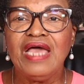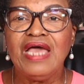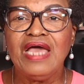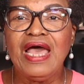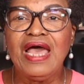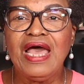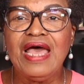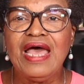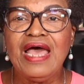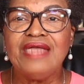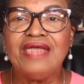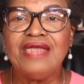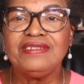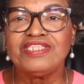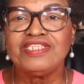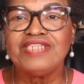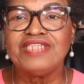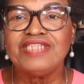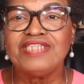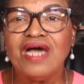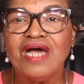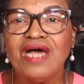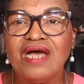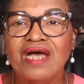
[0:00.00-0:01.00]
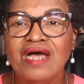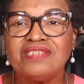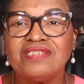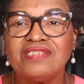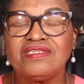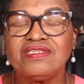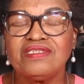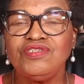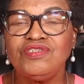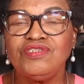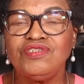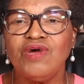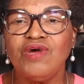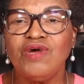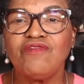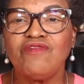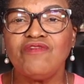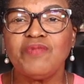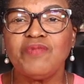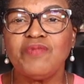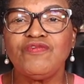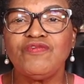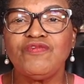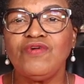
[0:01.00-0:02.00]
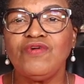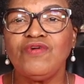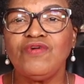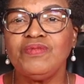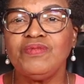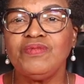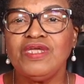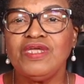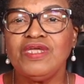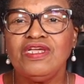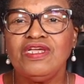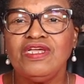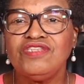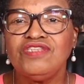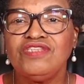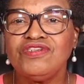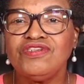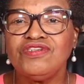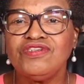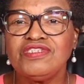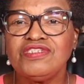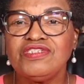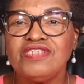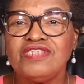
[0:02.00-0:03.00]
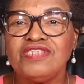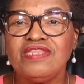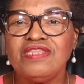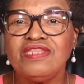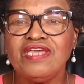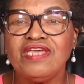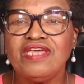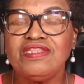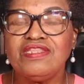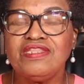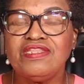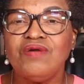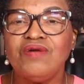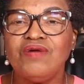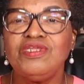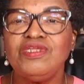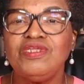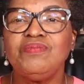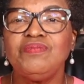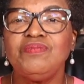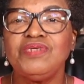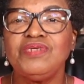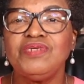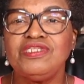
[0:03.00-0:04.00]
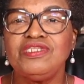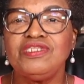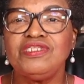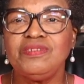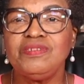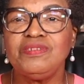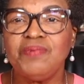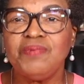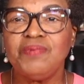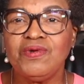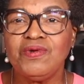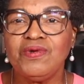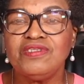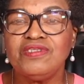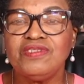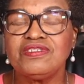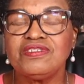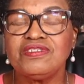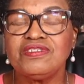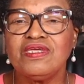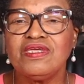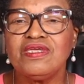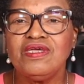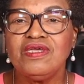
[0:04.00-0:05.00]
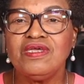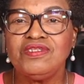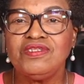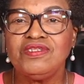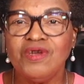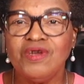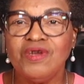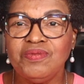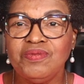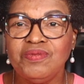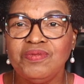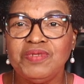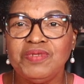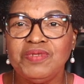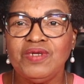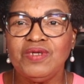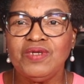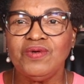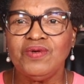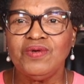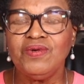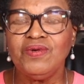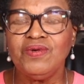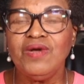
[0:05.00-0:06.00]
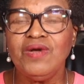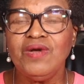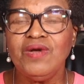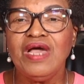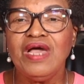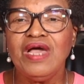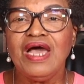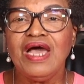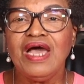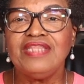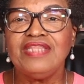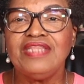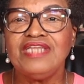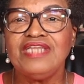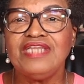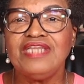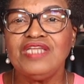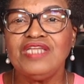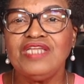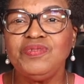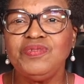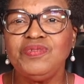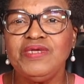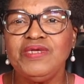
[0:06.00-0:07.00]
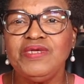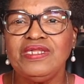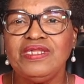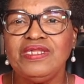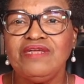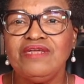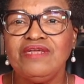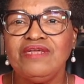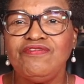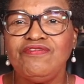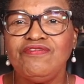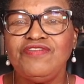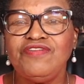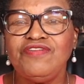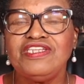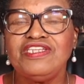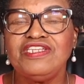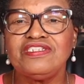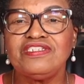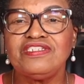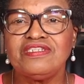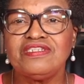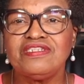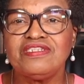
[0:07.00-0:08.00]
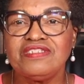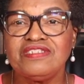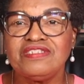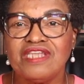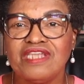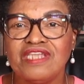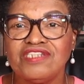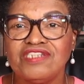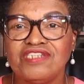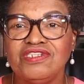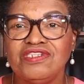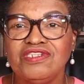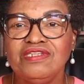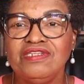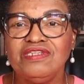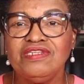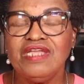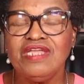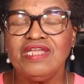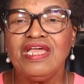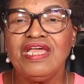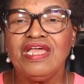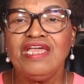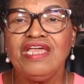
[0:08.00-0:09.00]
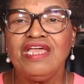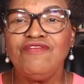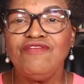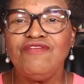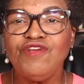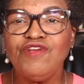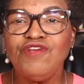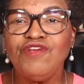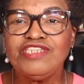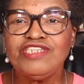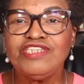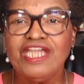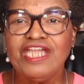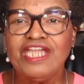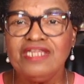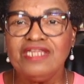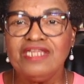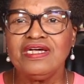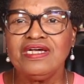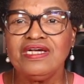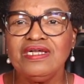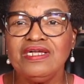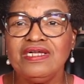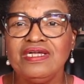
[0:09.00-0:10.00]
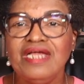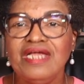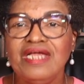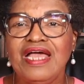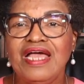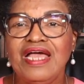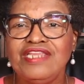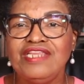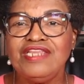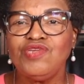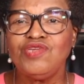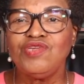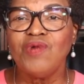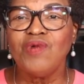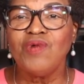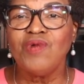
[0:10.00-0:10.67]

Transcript: and tasks that you have performed. Just set that down in bulleted points down below, and that will finish this section. If you're technical and you